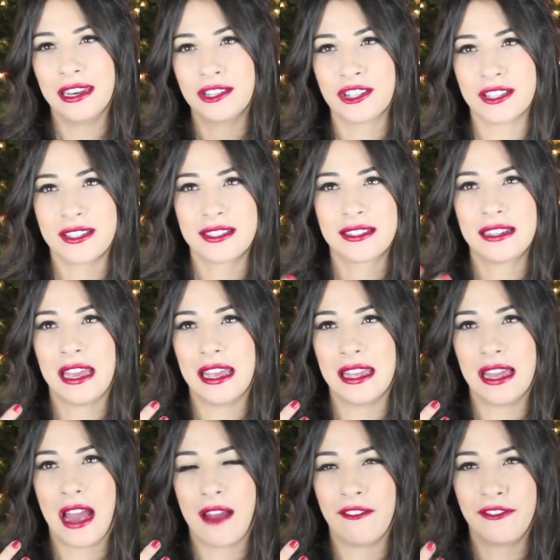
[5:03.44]
and it's just,
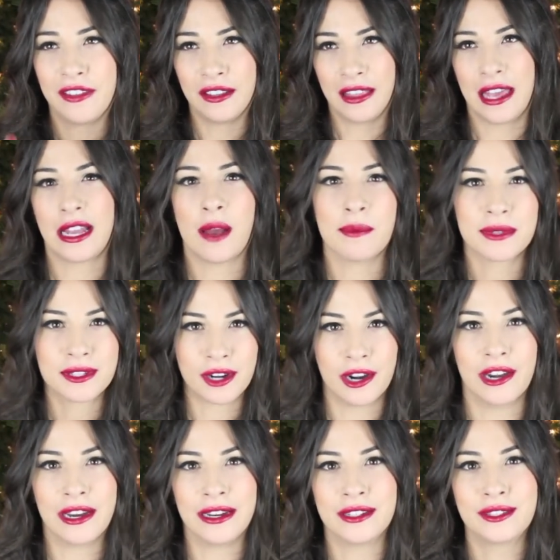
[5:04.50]
it, I feel like I'm
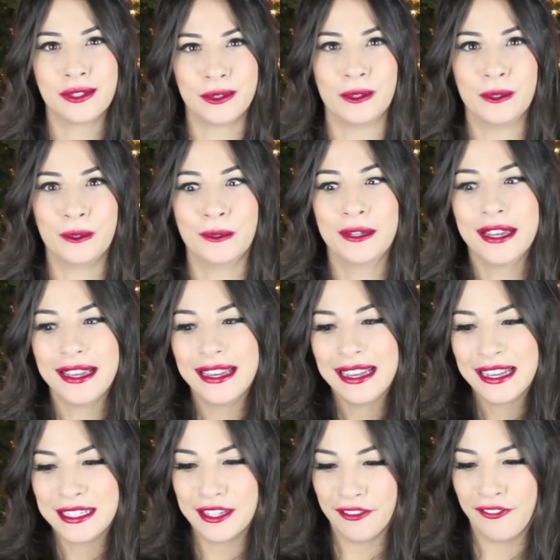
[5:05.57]
starting to
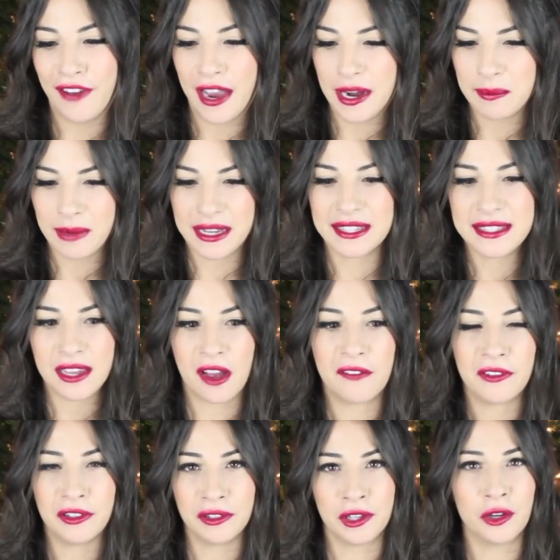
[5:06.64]
define
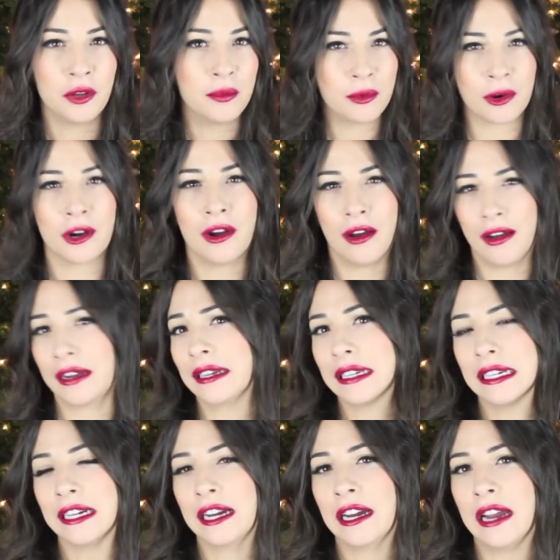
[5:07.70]
myself a little more
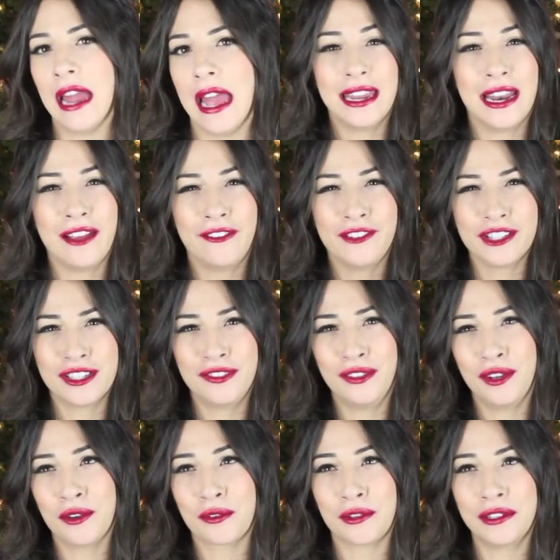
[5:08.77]
on here. And I just
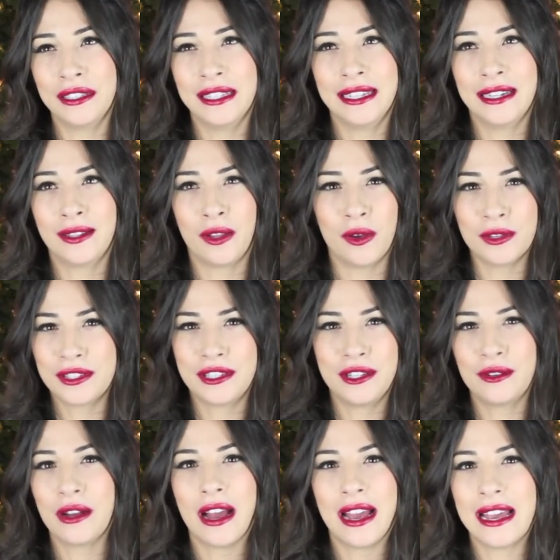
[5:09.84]
feel really close
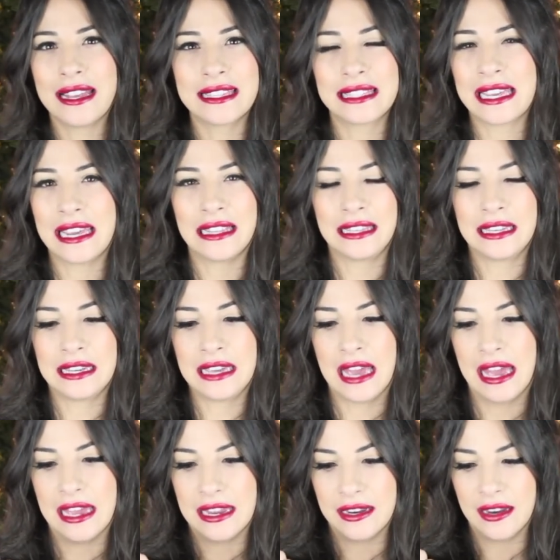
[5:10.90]
to you guys lately
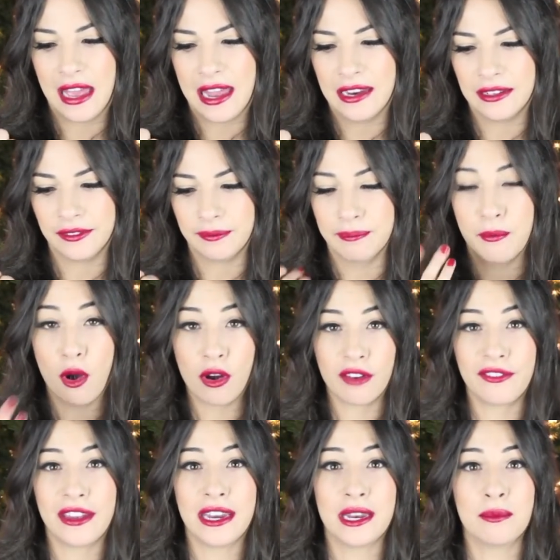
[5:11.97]
and, and
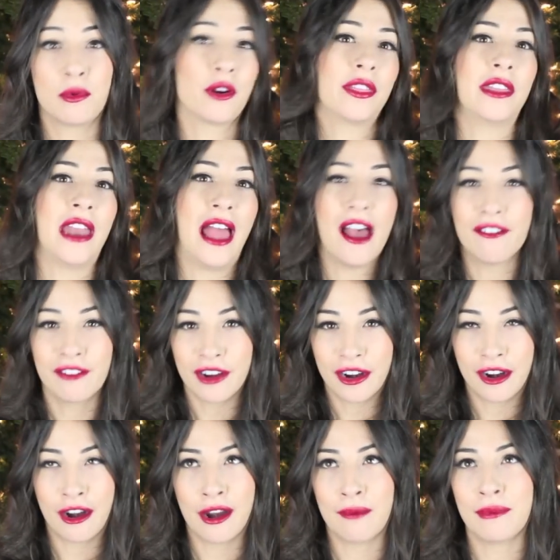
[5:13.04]
motivated more than
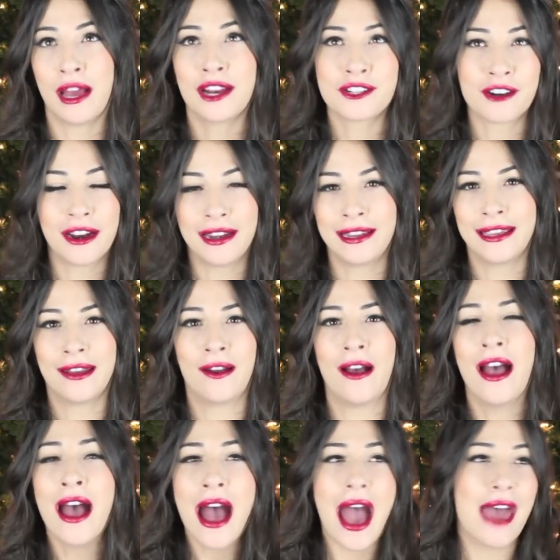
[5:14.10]
ever. And I'm not trying to get
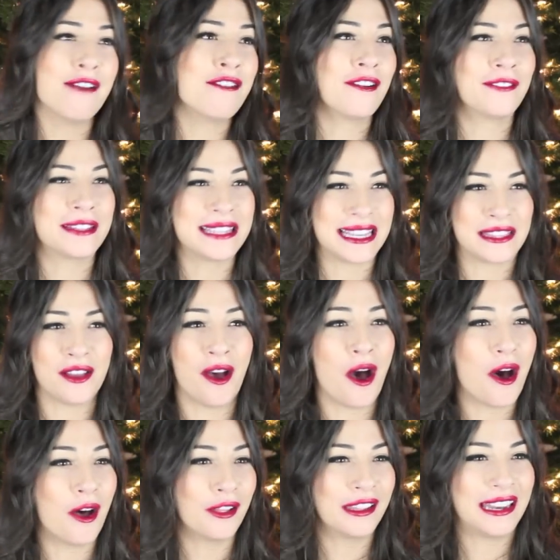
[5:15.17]
off, I don't know if it's like the
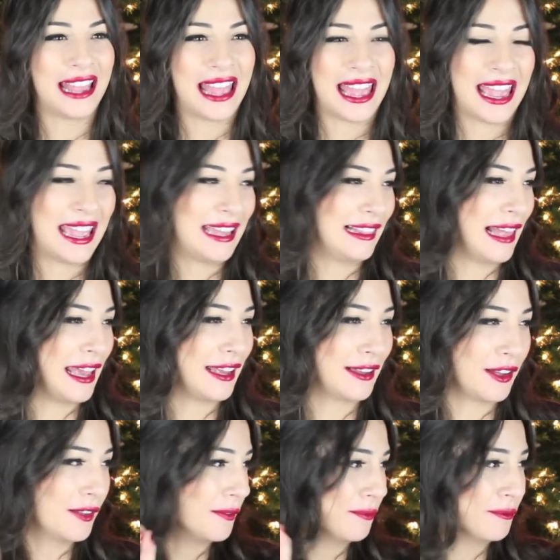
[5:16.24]
holiday, like